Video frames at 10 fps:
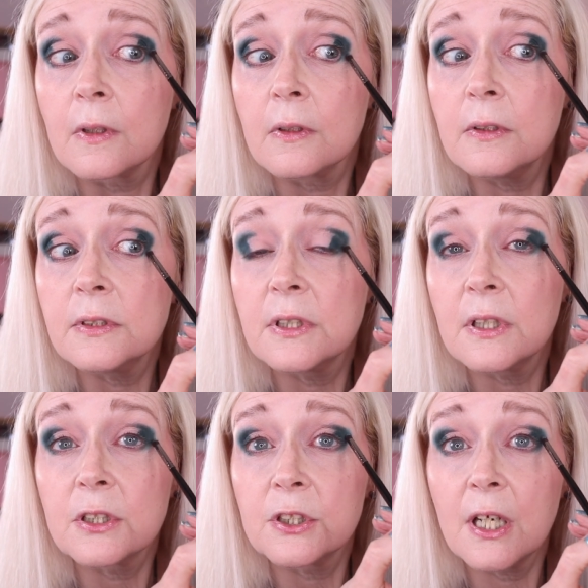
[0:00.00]
I'm using
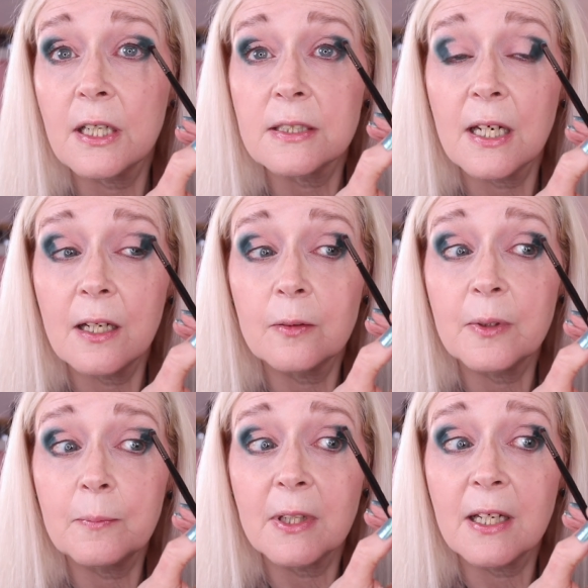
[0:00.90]
that shade to help
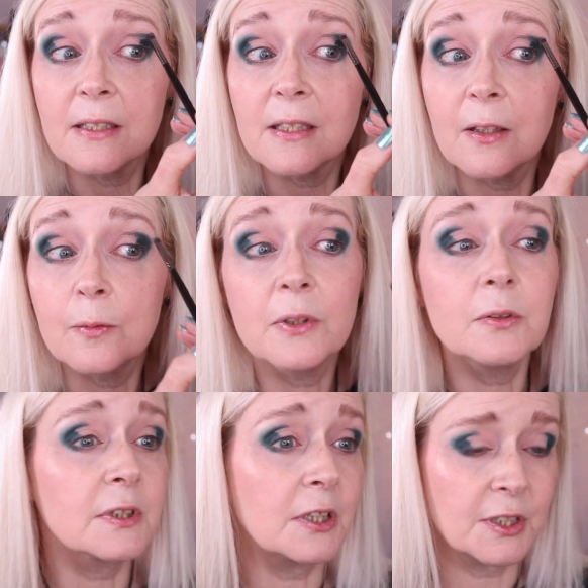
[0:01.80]
me blend out, but
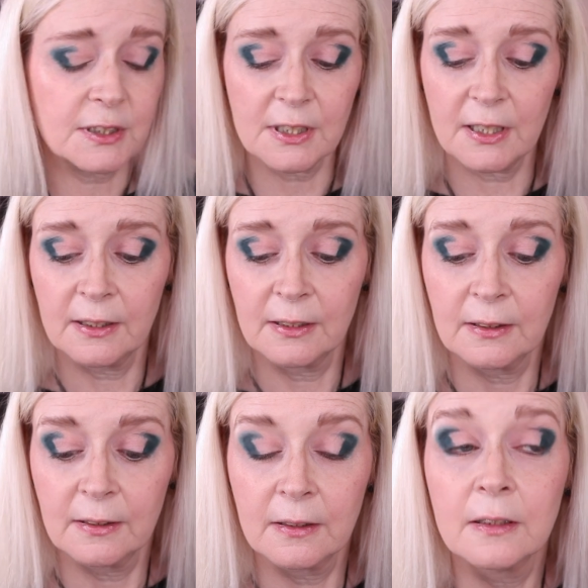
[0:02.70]
also just to
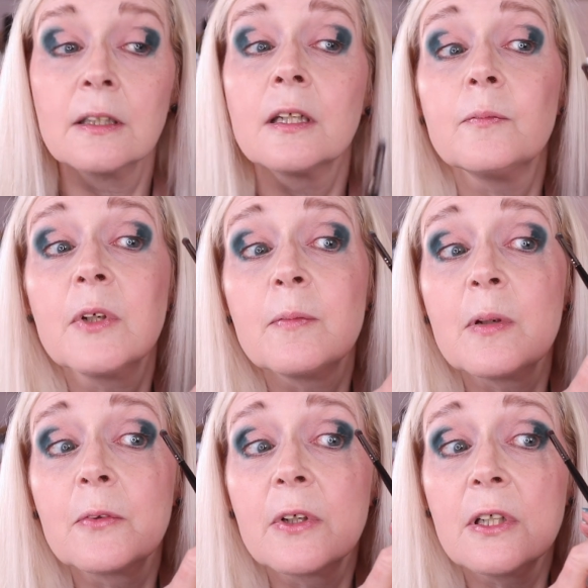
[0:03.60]
give me a
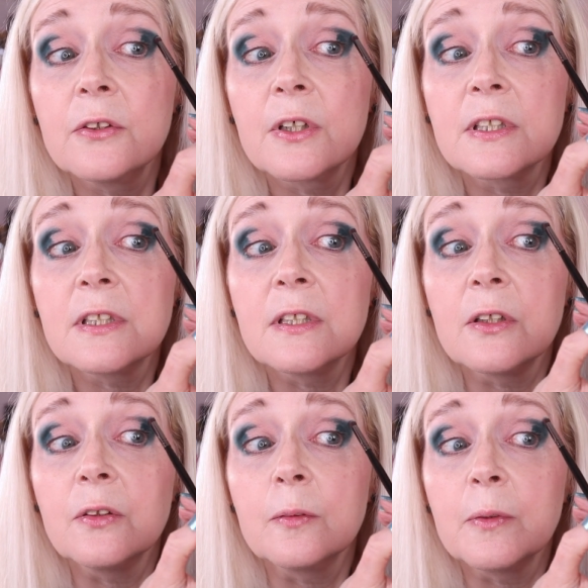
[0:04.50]
bit more interest in the
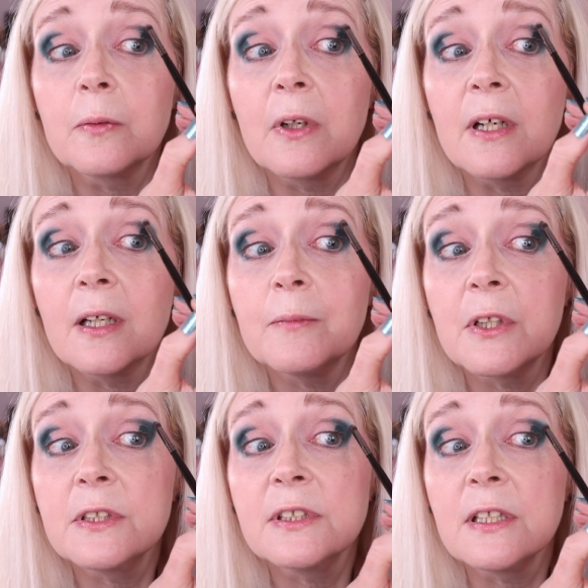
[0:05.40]
look. But what I am
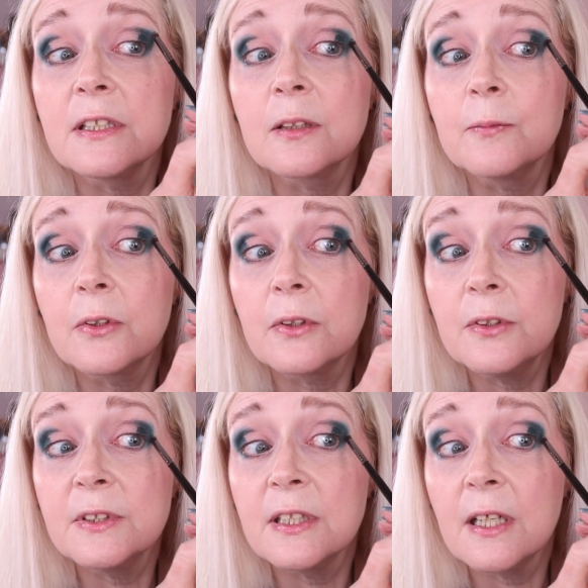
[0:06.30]
noticing is I'm not
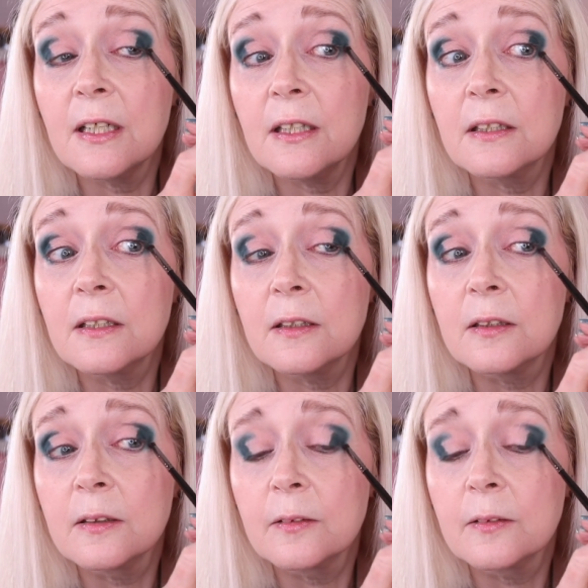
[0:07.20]
losing any of the